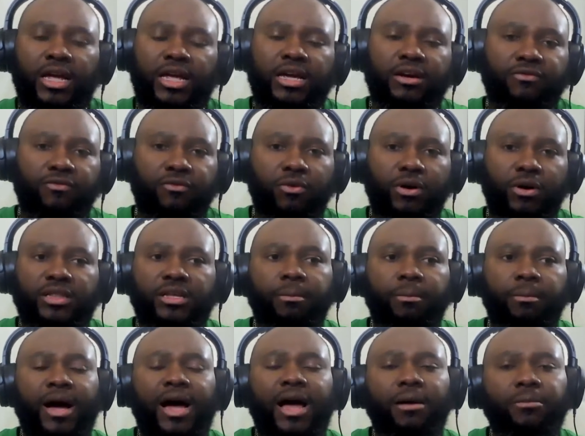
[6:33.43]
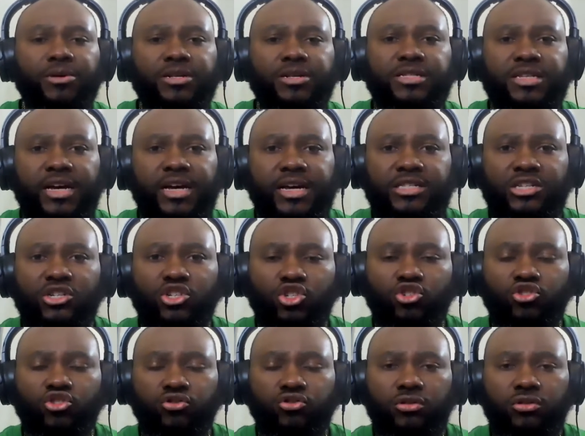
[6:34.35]
If what the Bible says
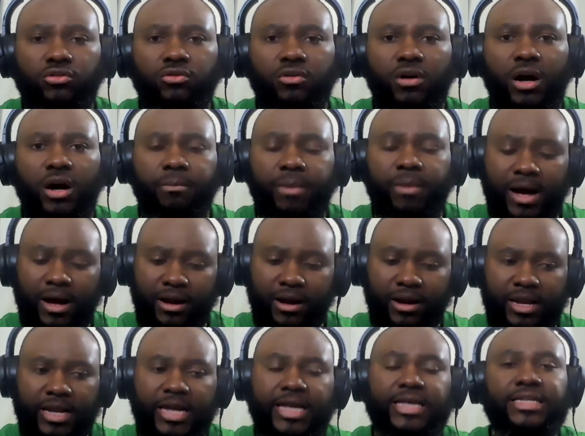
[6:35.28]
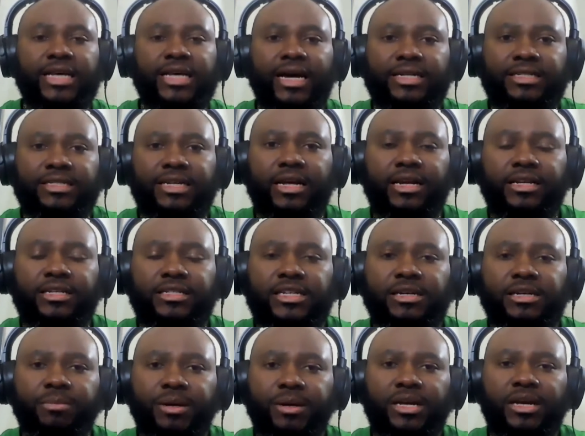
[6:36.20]
is true about his
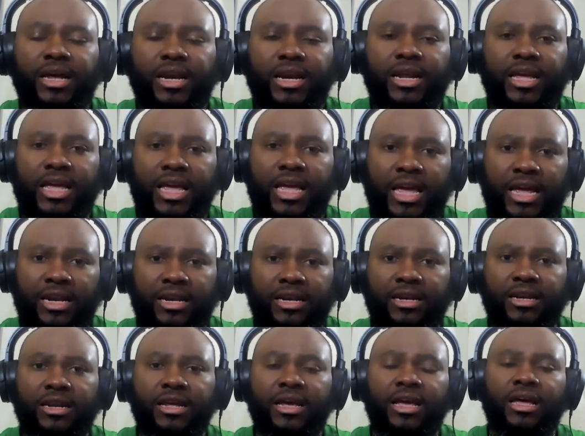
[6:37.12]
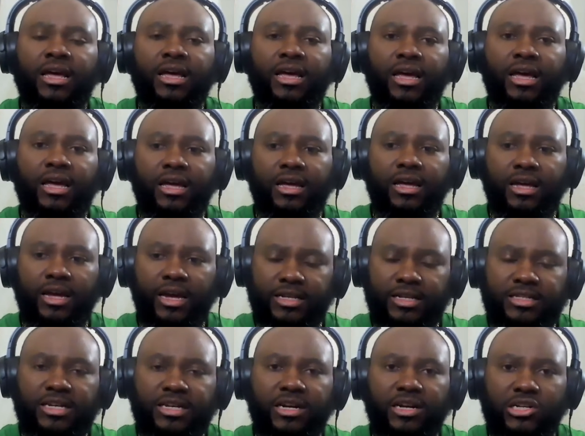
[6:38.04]
identity being hidden
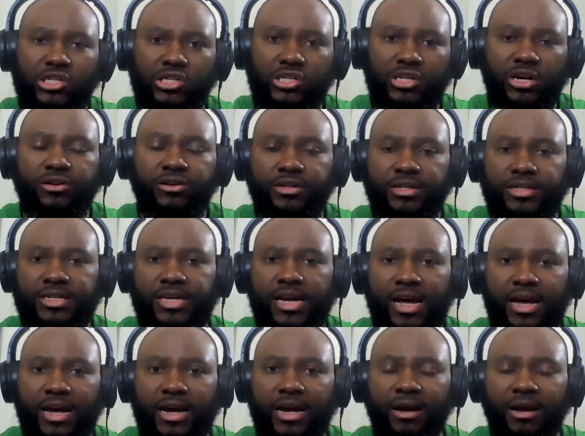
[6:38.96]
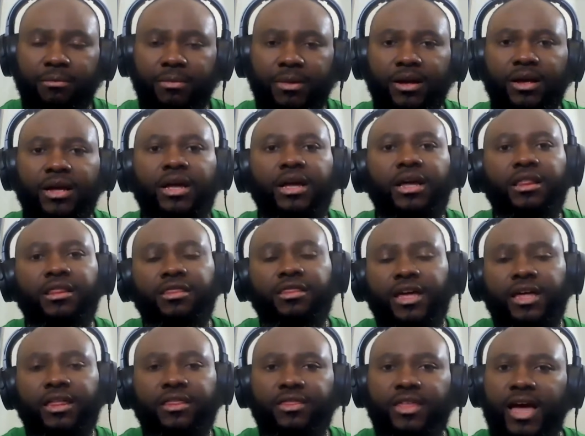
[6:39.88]
until a certain time,
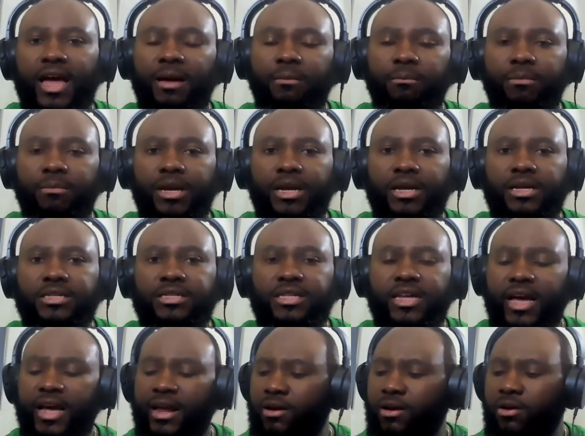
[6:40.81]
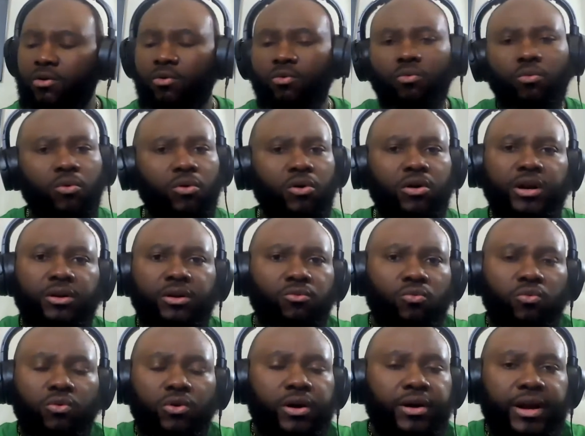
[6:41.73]
then that means that we,
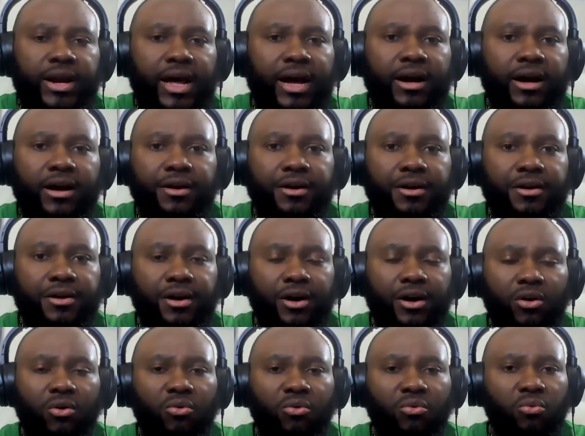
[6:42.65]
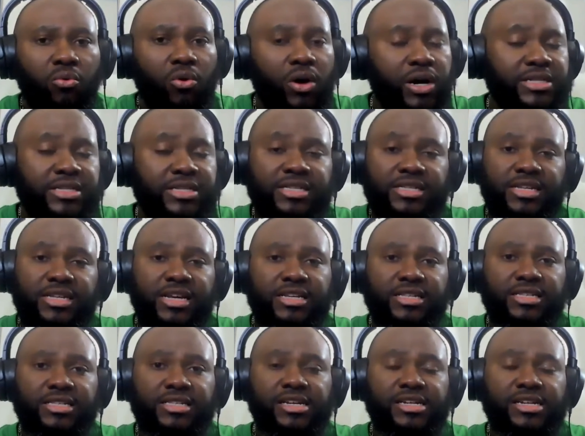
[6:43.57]
we're not going to know what
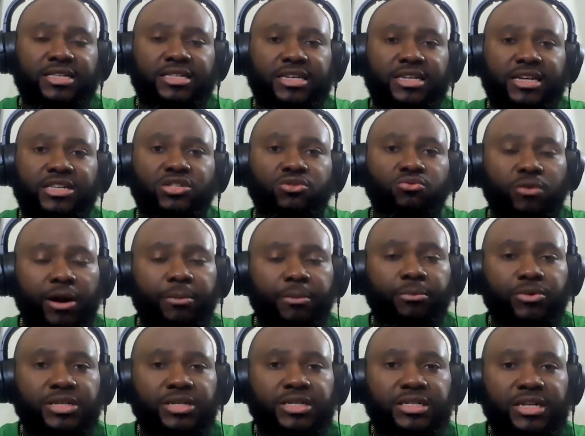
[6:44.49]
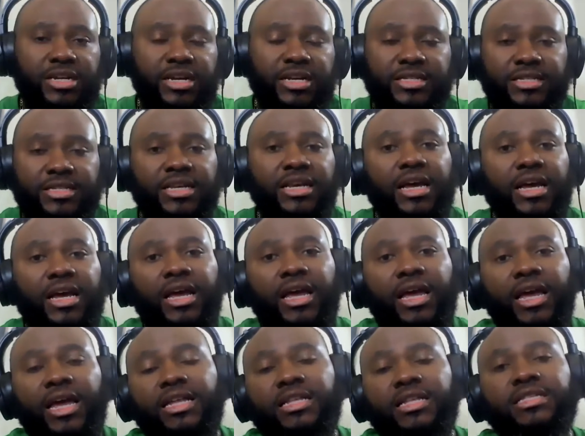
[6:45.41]
666 represents
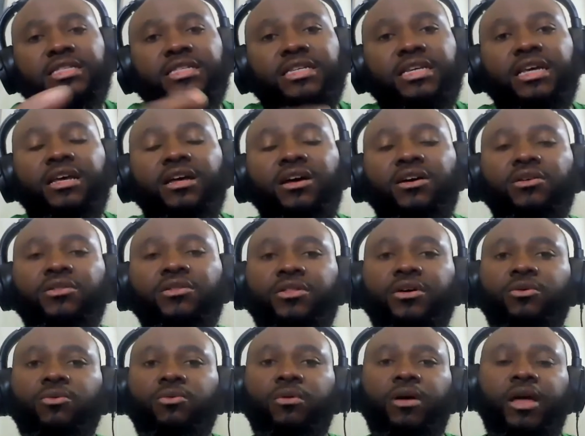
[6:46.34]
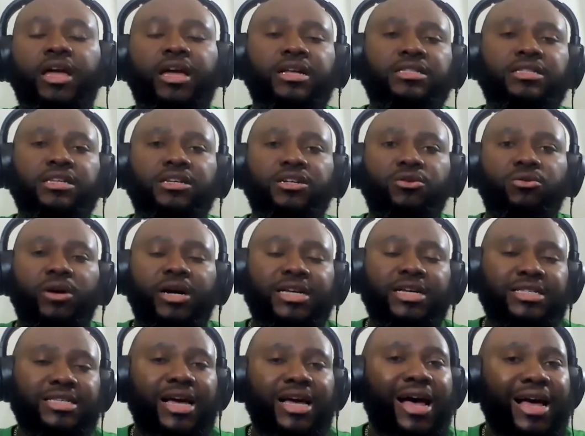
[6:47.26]
until the
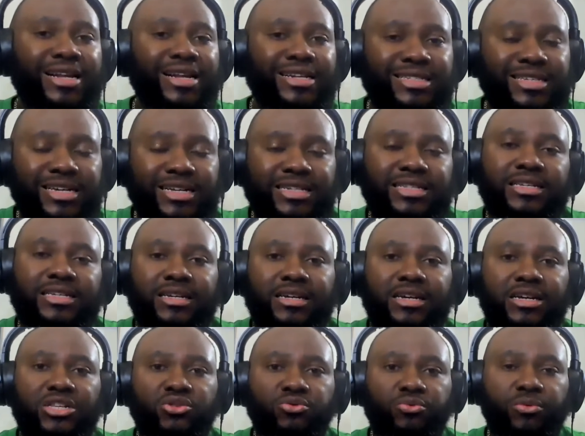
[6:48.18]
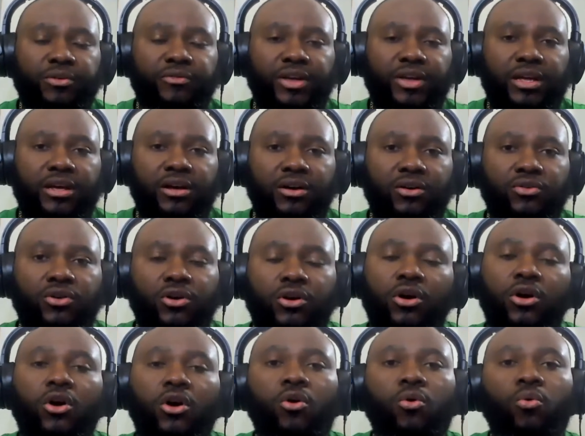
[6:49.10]
Antichrist identity is revealed.
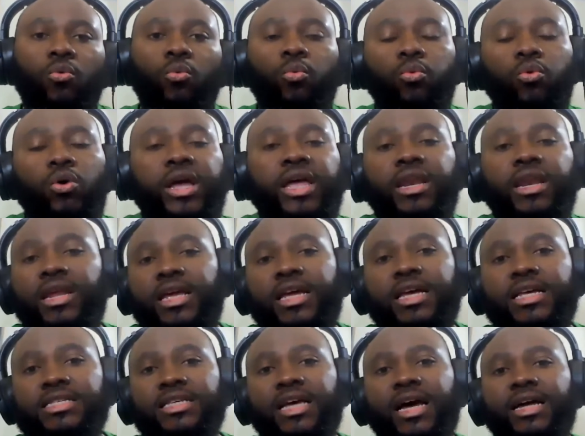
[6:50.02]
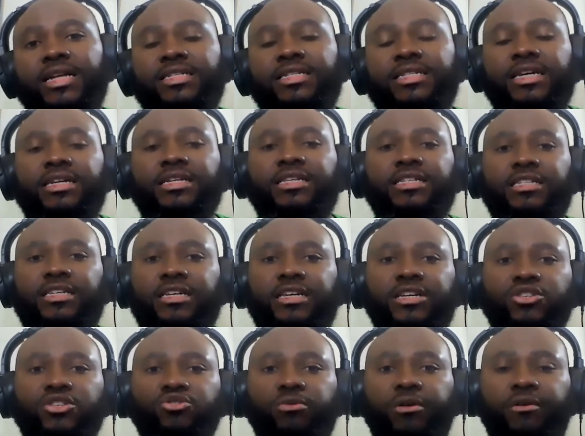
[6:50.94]
When his
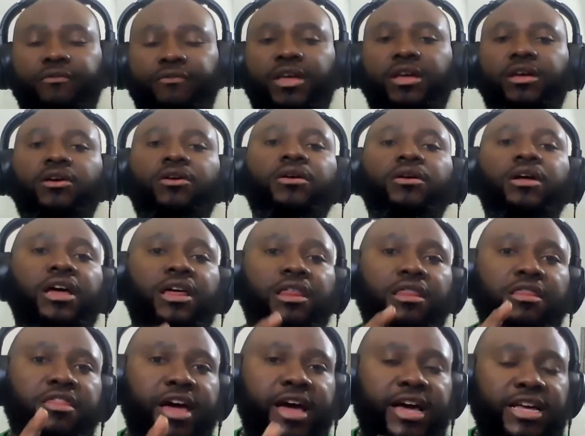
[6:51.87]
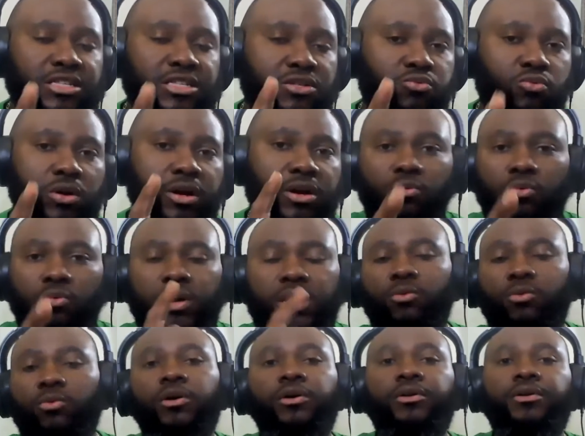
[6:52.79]
identity is revealed, that's when
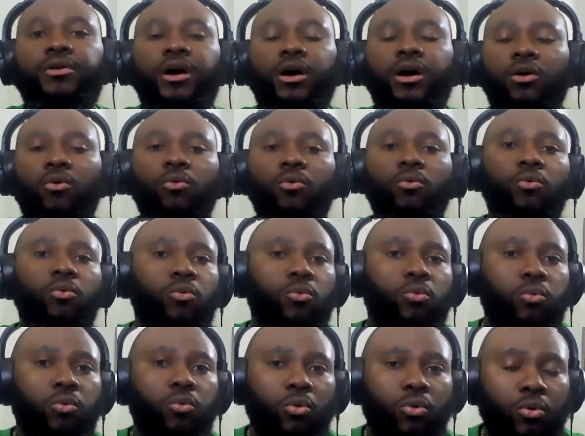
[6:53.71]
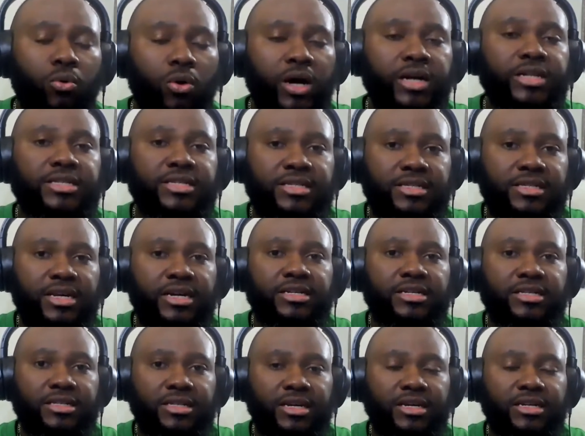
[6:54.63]
we will know what
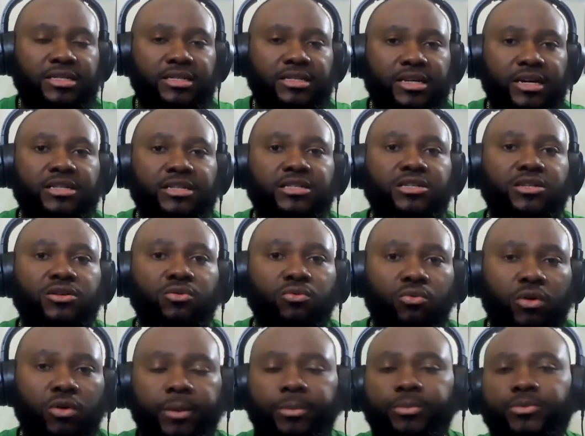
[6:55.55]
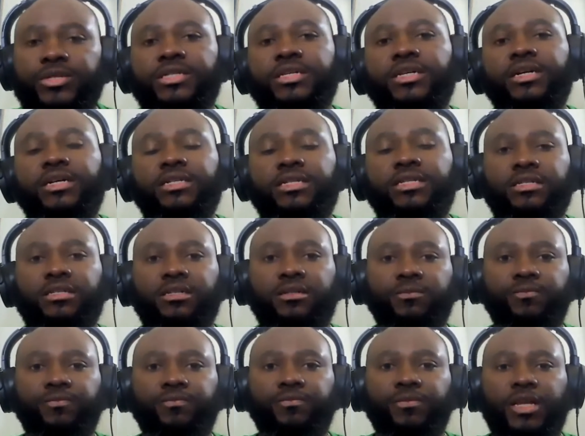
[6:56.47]
666
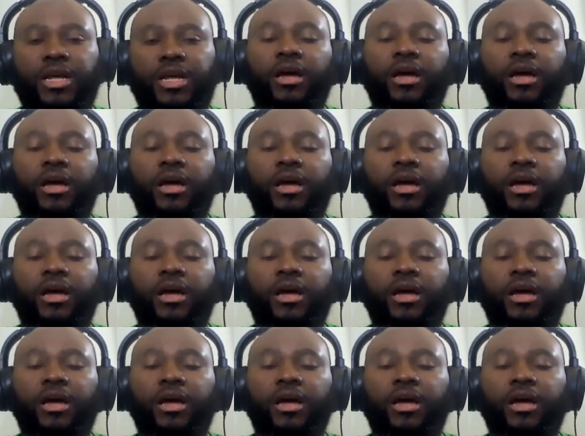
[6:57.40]
represents.